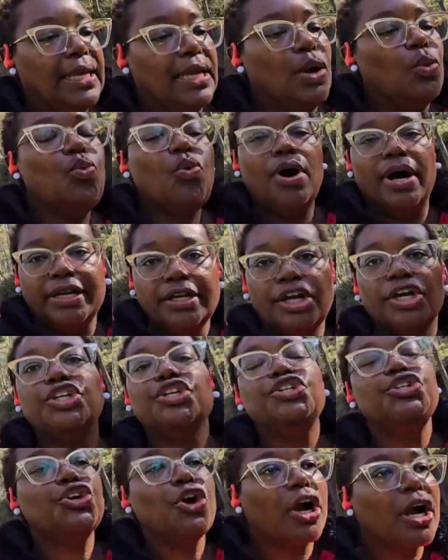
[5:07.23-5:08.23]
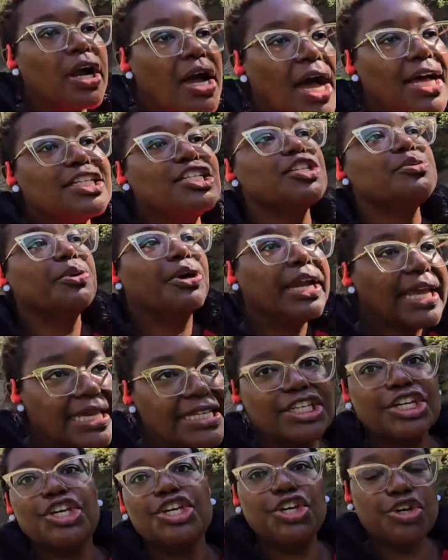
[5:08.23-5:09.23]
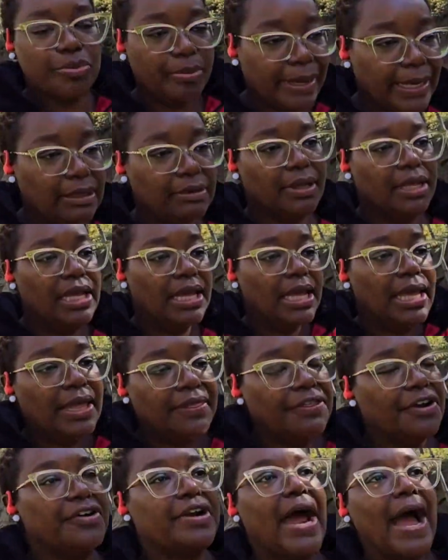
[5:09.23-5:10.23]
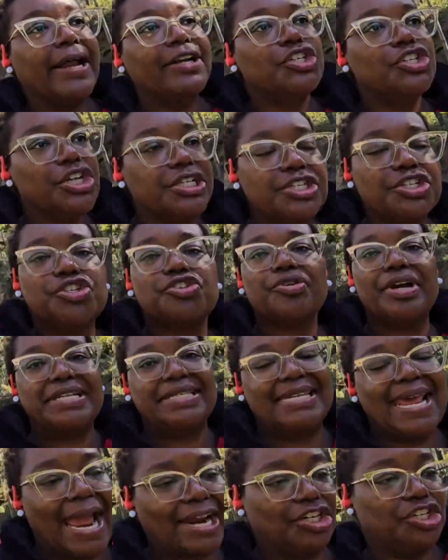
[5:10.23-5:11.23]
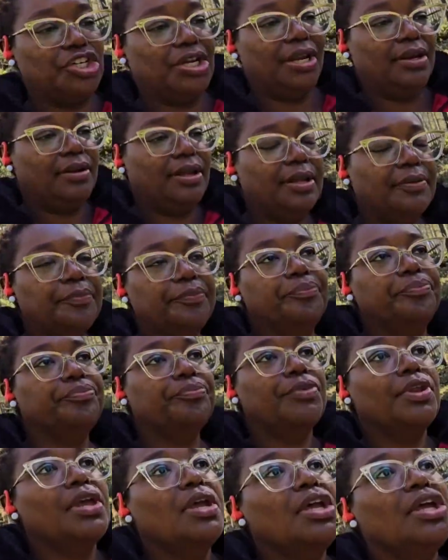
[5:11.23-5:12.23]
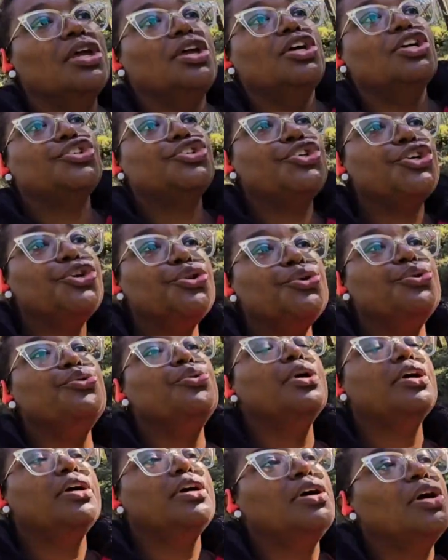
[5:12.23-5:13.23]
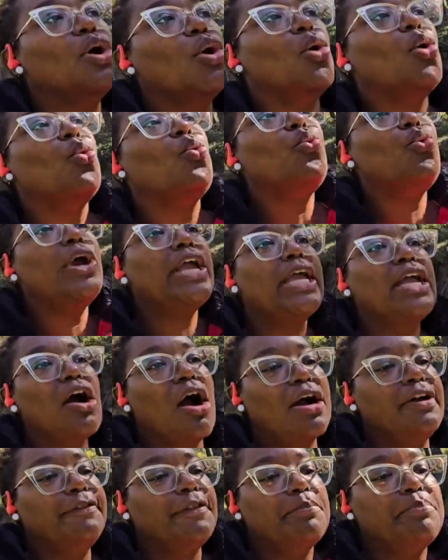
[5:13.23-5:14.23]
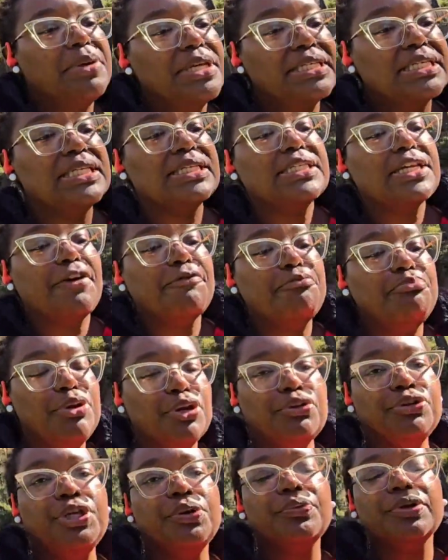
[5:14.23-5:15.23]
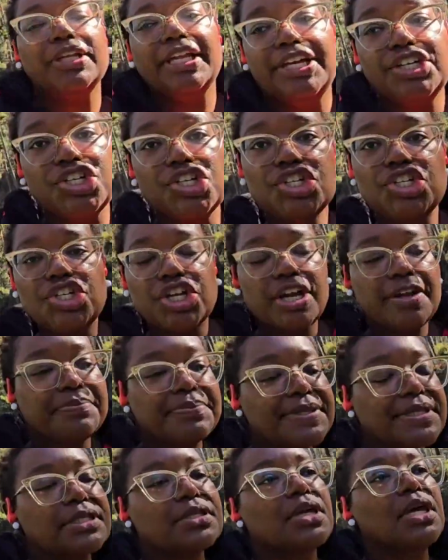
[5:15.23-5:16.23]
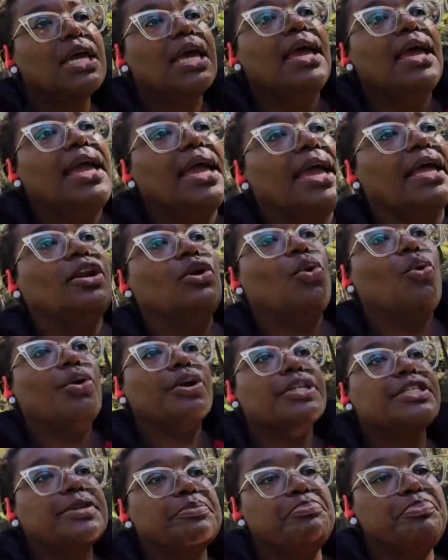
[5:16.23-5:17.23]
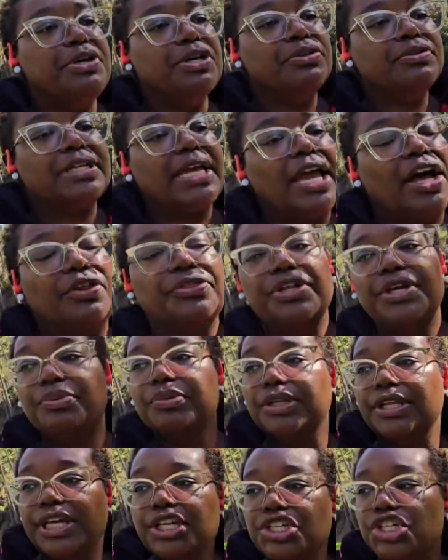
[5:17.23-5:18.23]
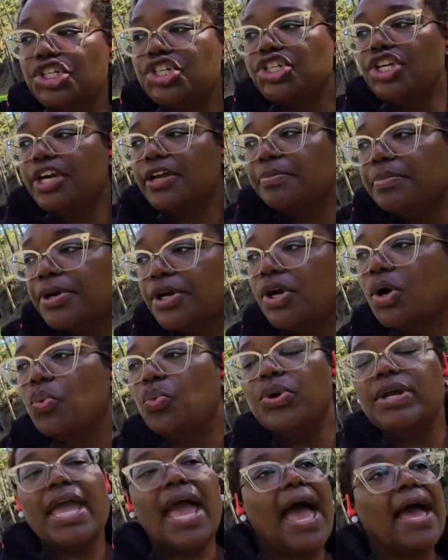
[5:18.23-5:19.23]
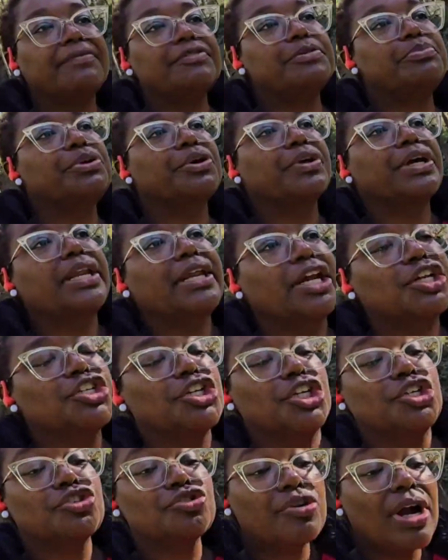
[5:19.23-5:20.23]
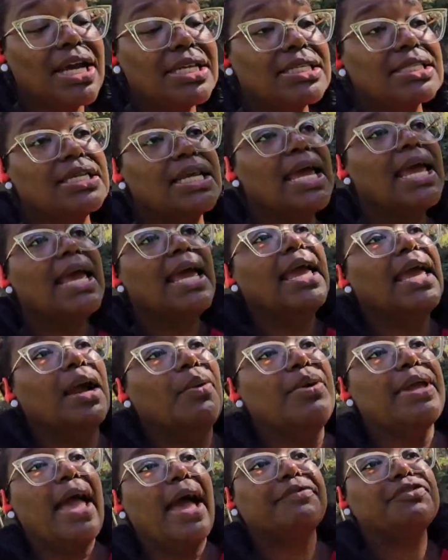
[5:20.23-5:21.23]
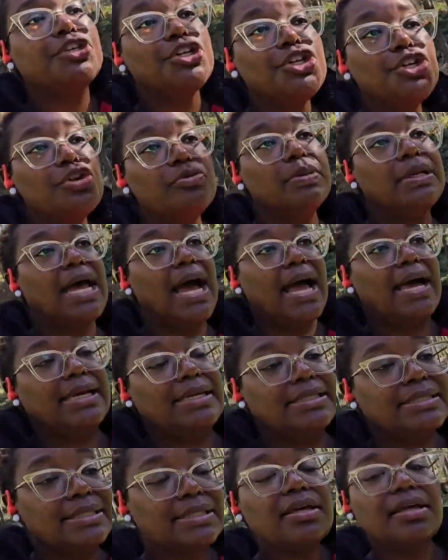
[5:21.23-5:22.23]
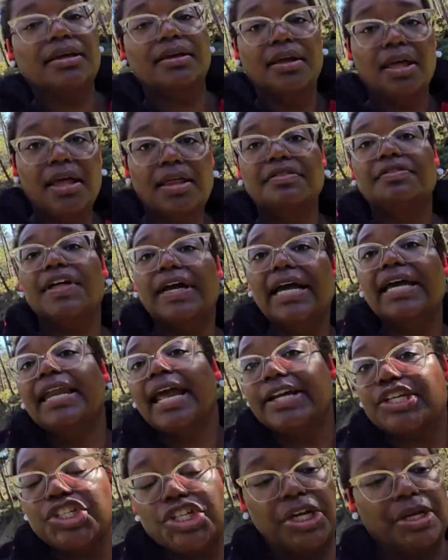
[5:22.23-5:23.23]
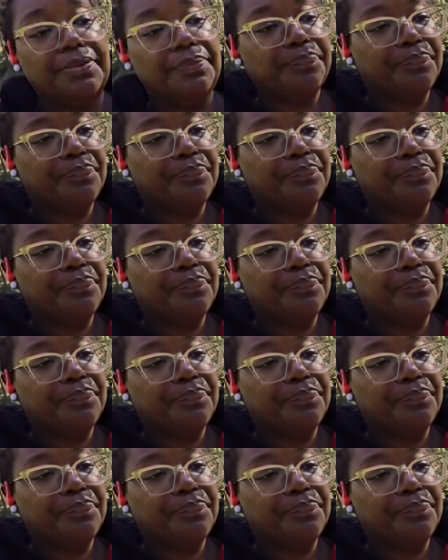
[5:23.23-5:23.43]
One, your customer is a human. They're not just a transaction. Two, we are in the business of building relationships. And in order to build a healthy relationship, we have to build connection and trust, and we have to humanize the connection.